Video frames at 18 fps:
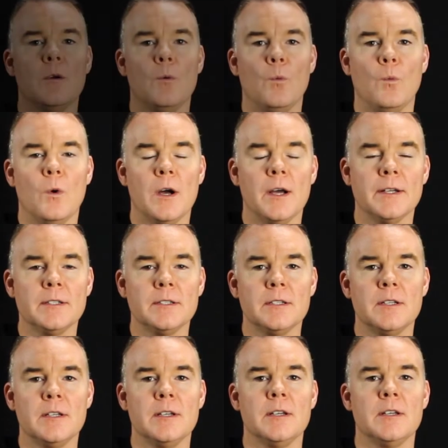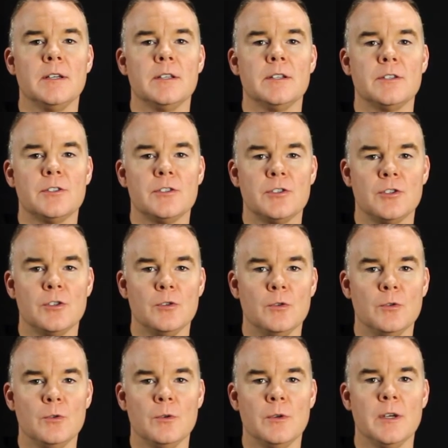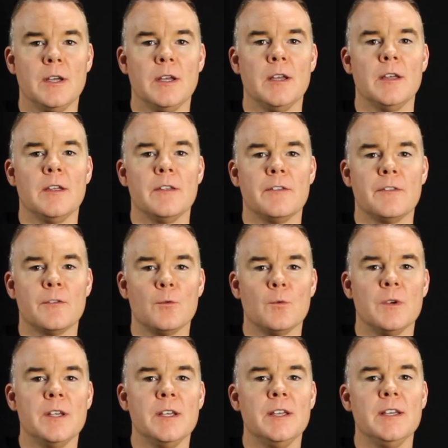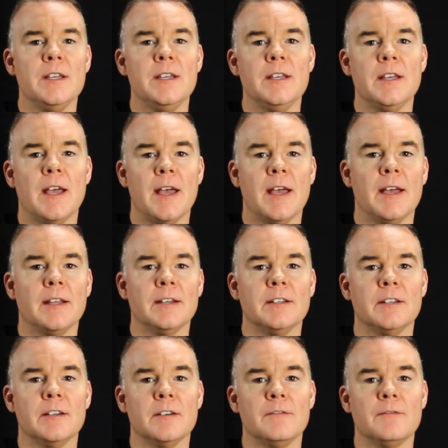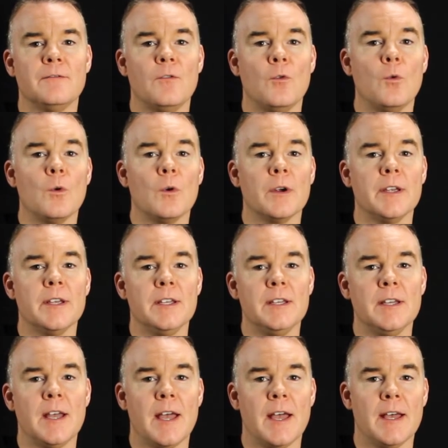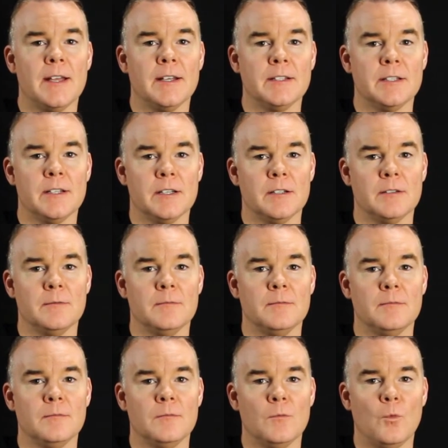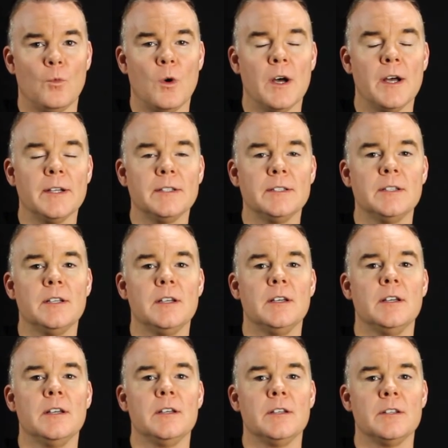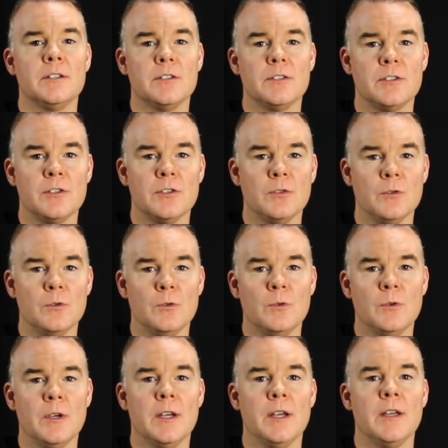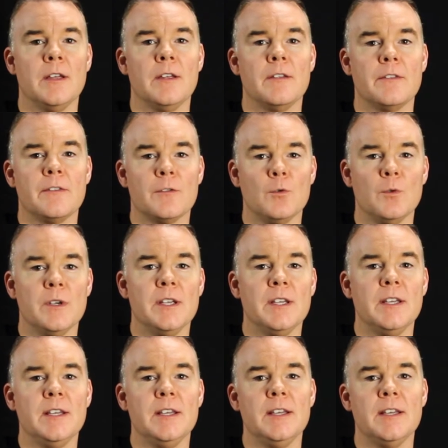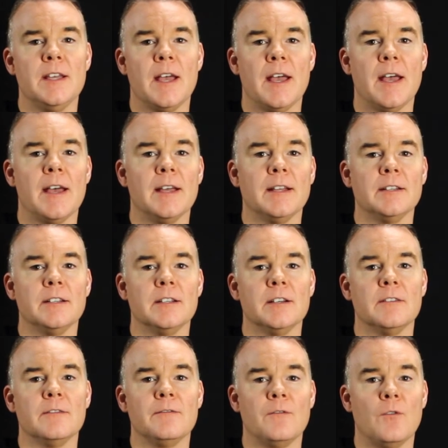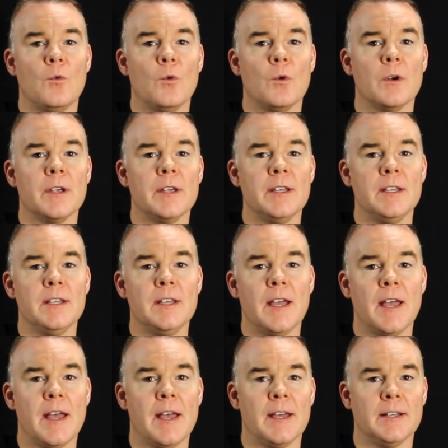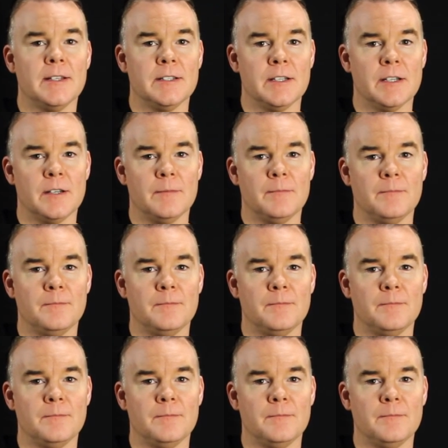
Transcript: One, two, three E and a, four E and a, one, two, three E and a, four E and a.